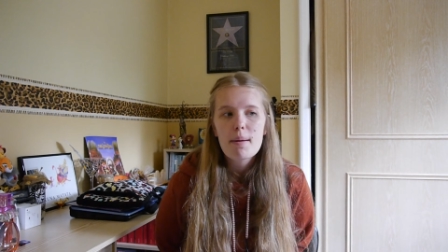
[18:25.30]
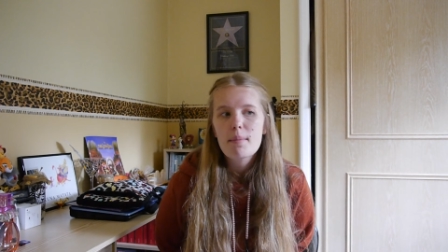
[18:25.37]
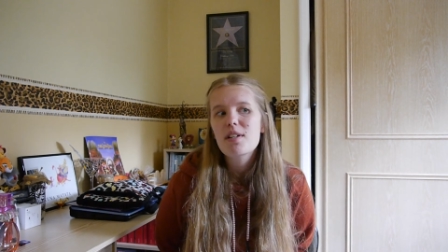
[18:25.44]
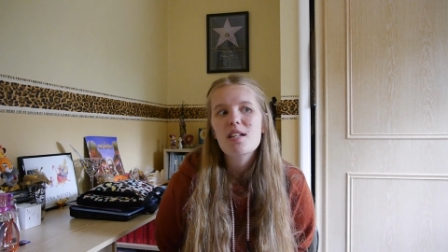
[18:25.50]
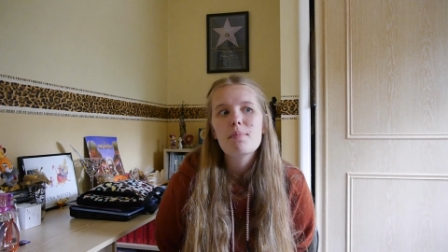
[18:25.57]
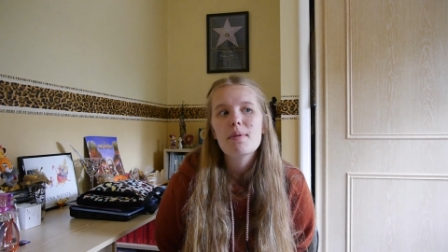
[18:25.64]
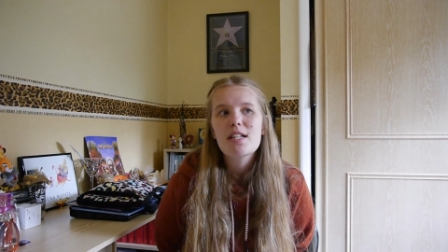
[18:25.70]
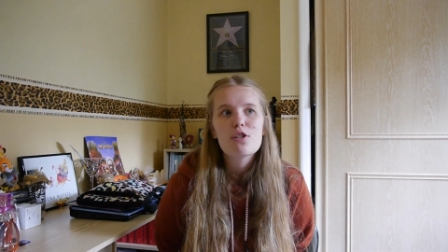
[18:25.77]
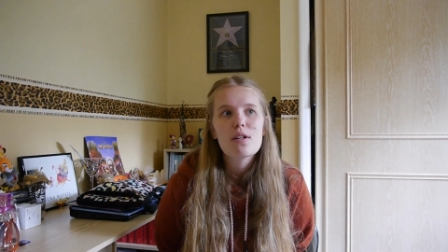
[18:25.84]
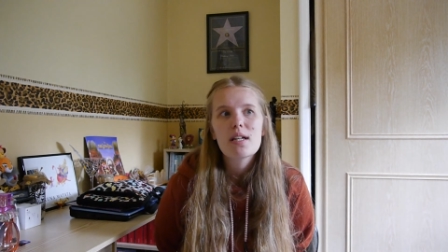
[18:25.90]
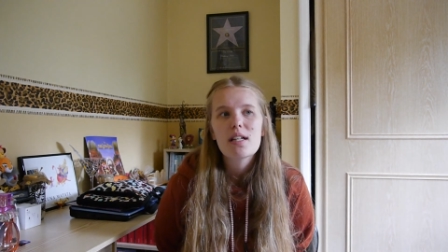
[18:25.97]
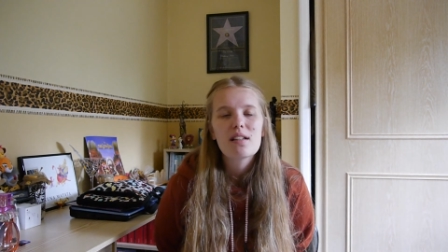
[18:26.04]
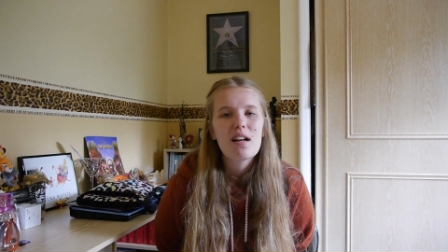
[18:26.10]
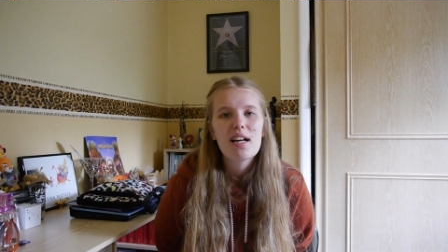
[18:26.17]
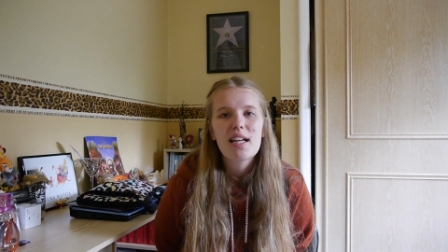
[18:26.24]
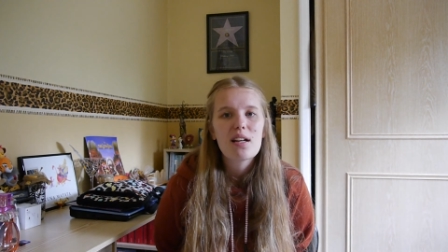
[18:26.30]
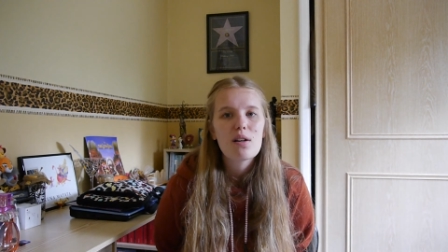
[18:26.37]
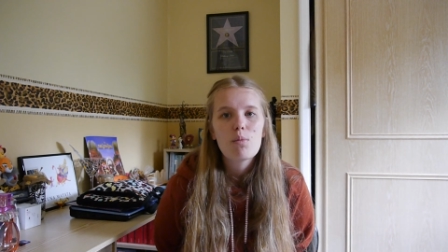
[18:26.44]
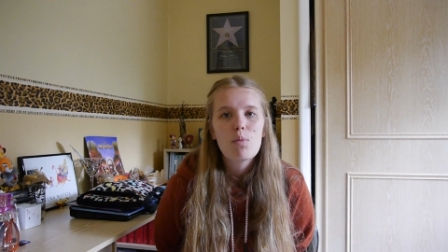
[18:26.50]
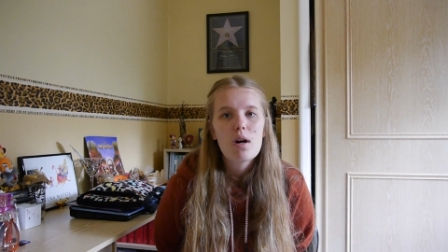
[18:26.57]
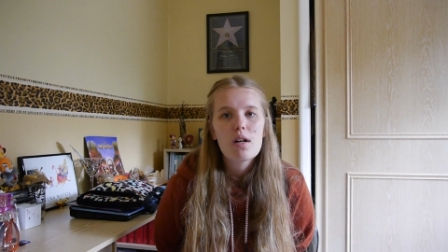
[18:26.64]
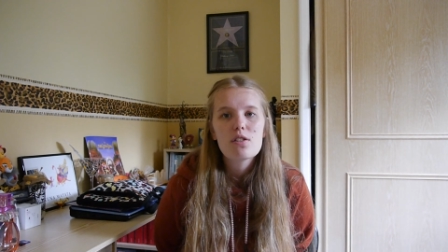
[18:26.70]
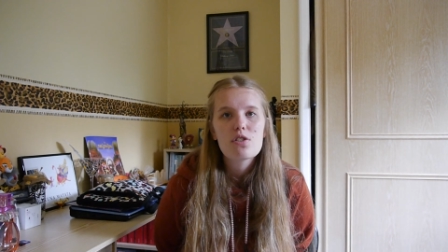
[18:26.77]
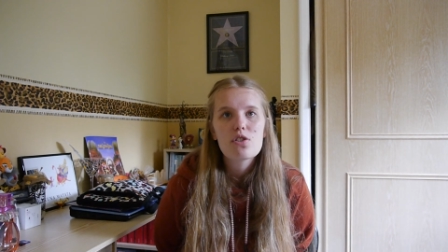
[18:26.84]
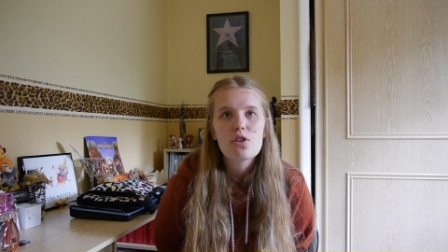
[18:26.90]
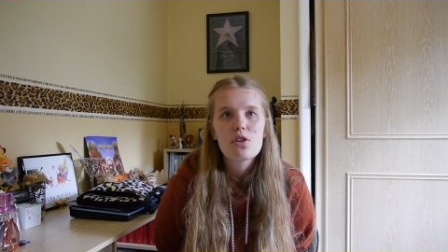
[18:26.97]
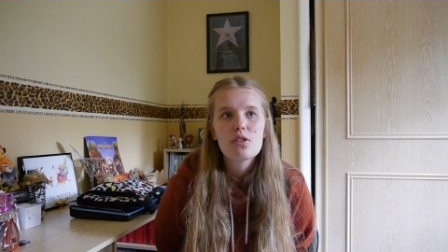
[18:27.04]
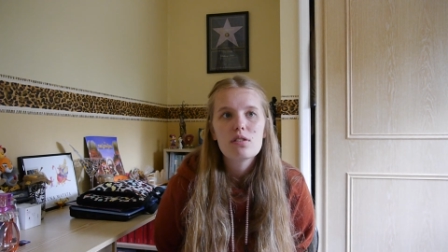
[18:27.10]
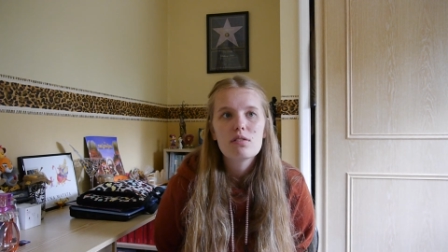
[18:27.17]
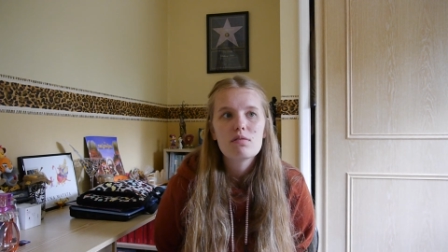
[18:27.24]
But I'm going to be doing like ones
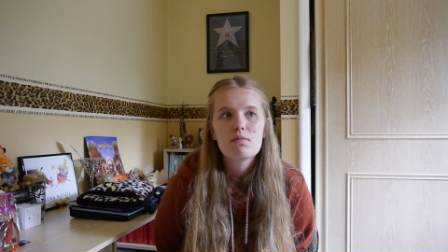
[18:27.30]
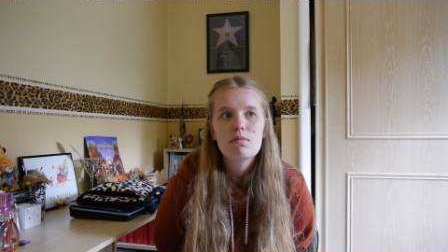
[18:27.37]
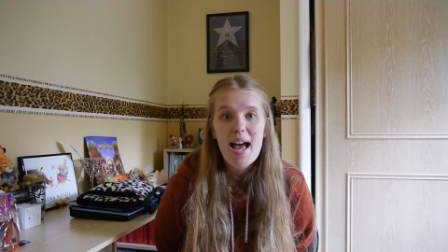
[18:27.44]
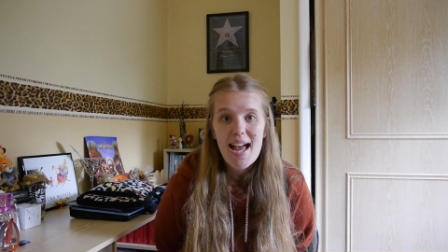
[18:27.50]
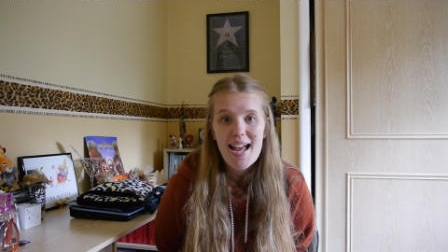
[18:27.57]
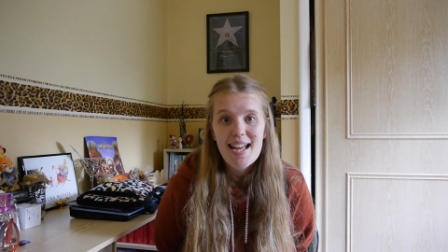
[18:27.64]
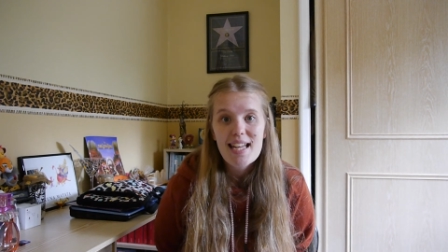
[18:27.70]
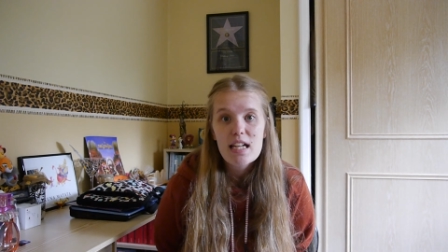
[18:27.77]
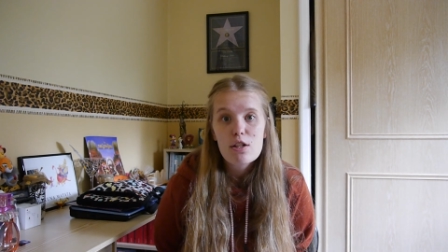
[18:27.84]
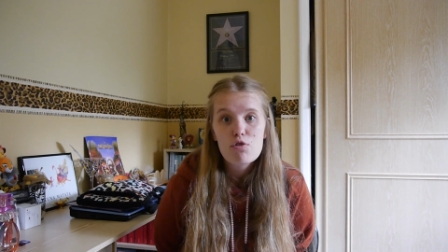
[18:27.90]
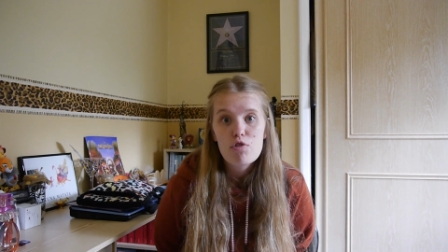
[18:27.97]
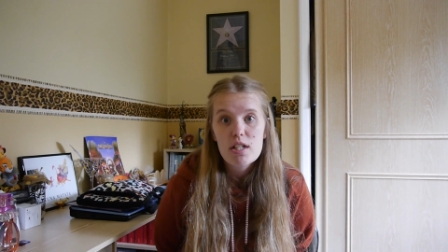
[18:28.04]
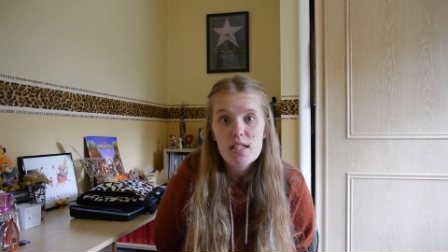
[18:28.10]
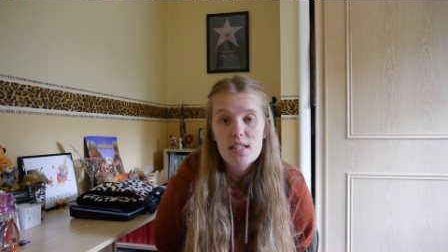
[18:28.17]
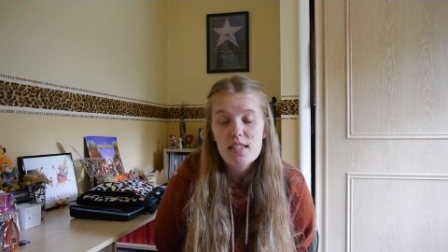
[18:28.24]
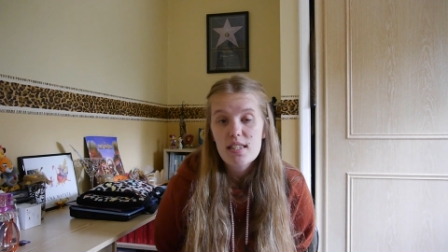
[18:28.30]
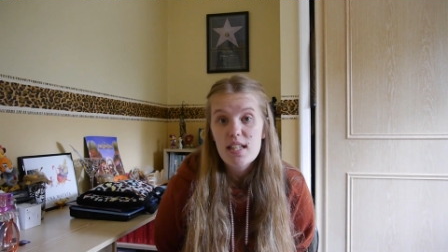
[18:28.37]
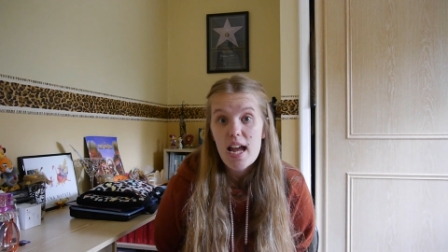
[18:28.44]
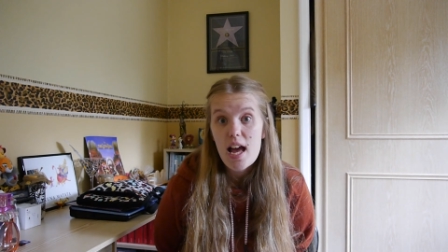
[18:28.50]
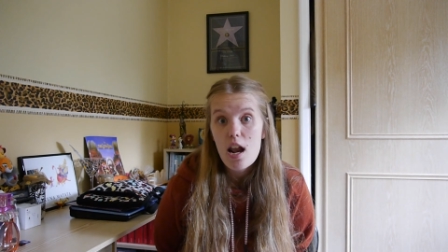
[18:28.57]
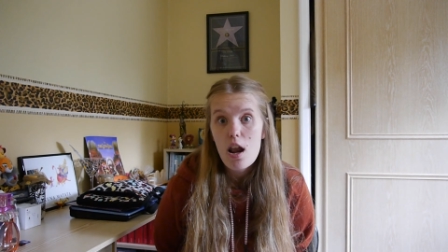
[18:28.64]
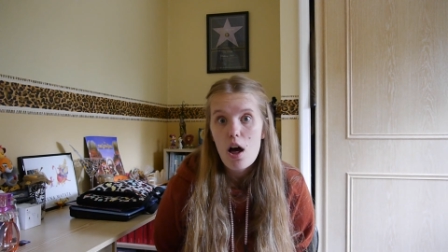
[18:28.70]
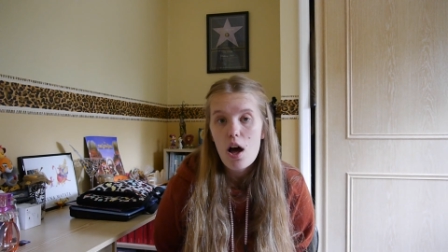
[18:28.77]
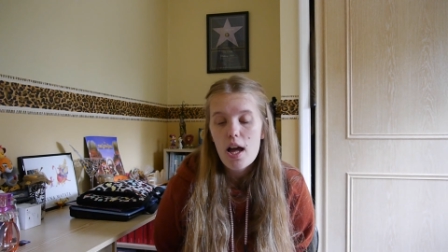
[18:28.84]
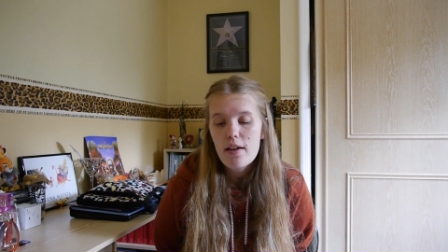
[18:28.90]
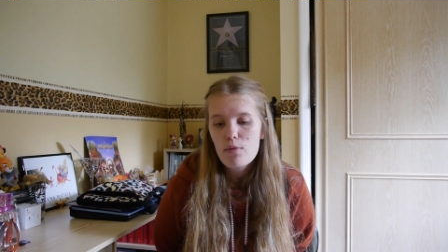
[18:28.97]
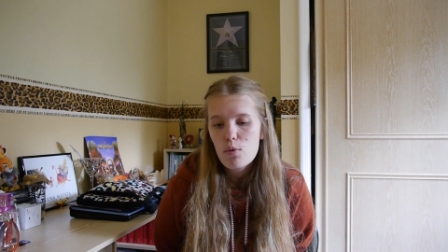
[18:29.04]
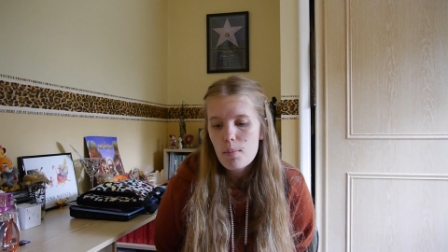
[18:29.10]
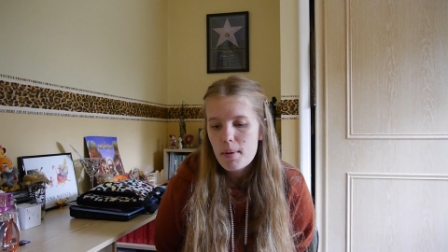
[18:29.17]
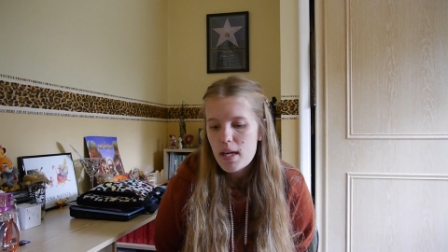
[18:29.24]
on Matt Haig's Reasons to Stay
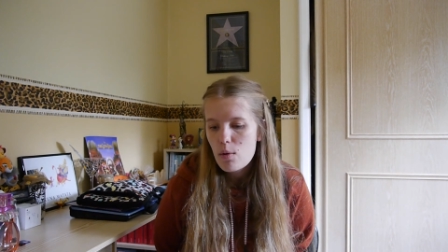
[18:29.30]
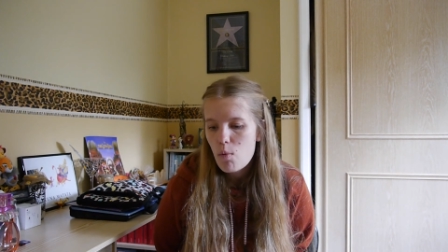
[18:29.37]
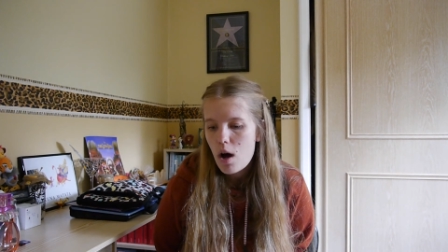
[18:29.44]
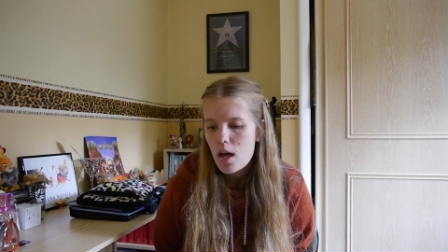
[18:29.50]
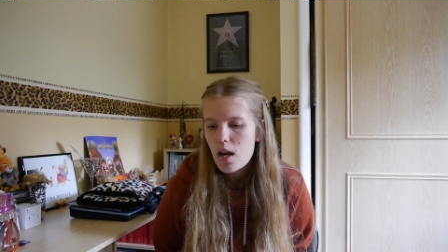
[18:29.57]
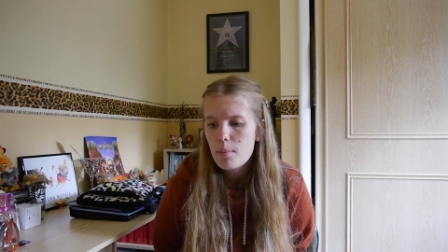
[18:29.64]
Alive will be one.